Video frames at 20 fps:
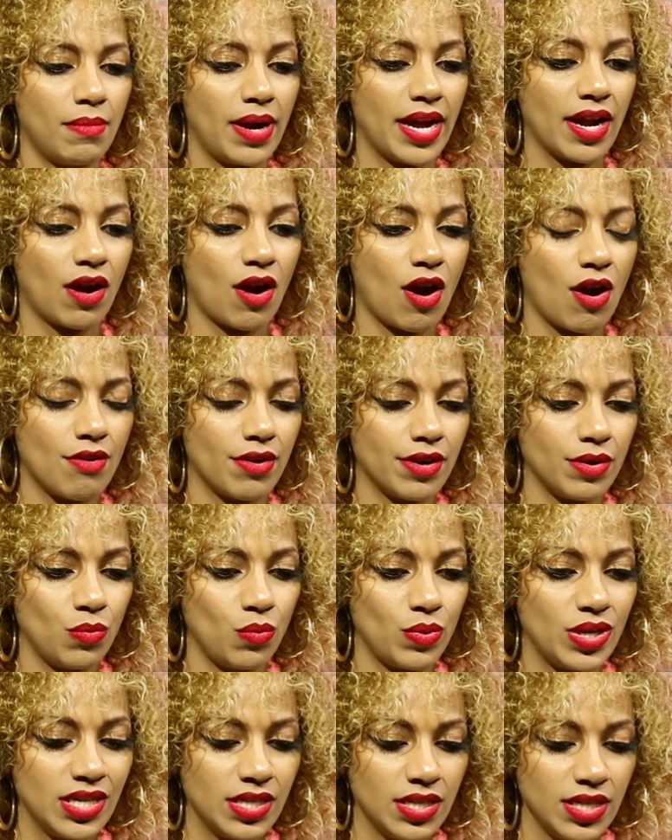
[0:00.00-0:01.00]
My current
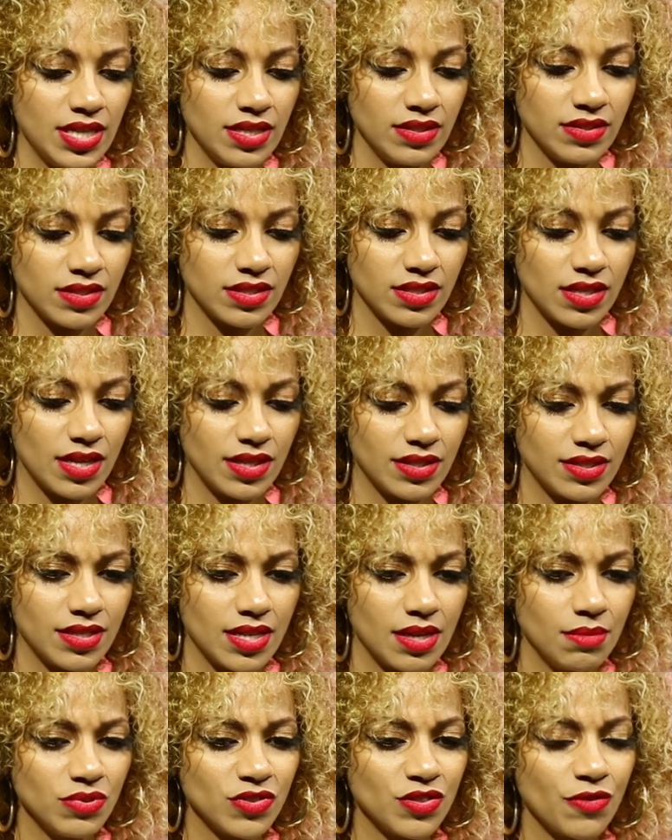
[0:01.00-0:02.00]
weakness
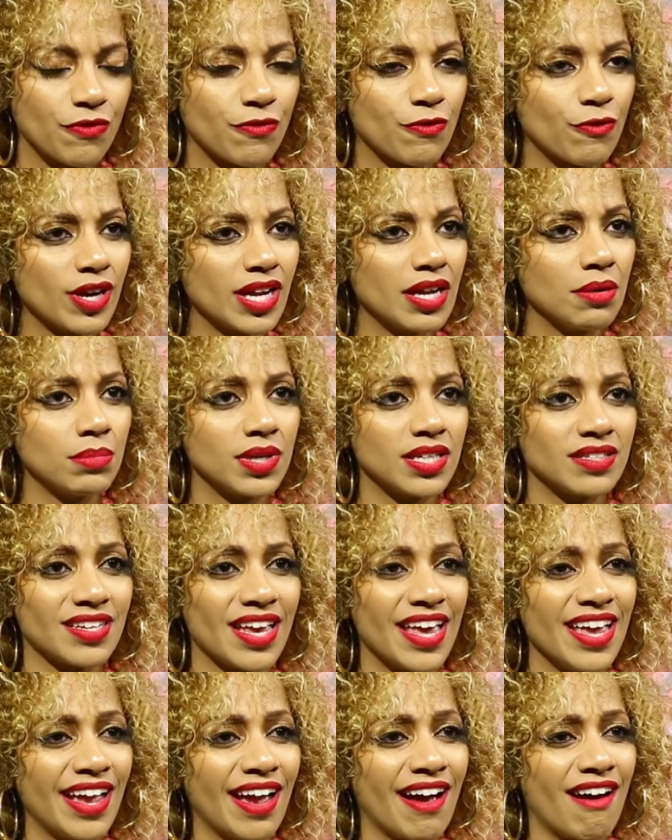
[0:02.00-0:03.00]
seems to freaking be
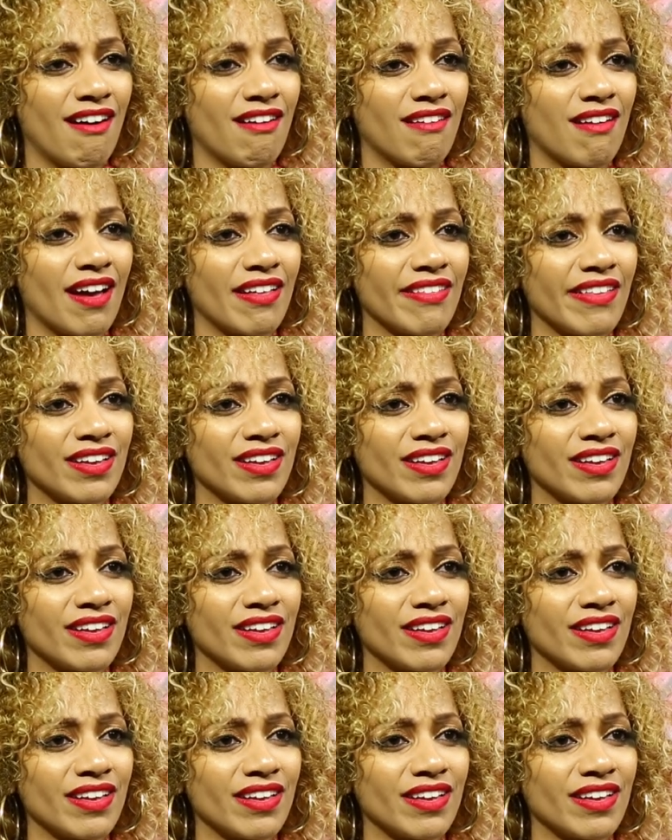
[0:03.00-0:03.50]
takeout.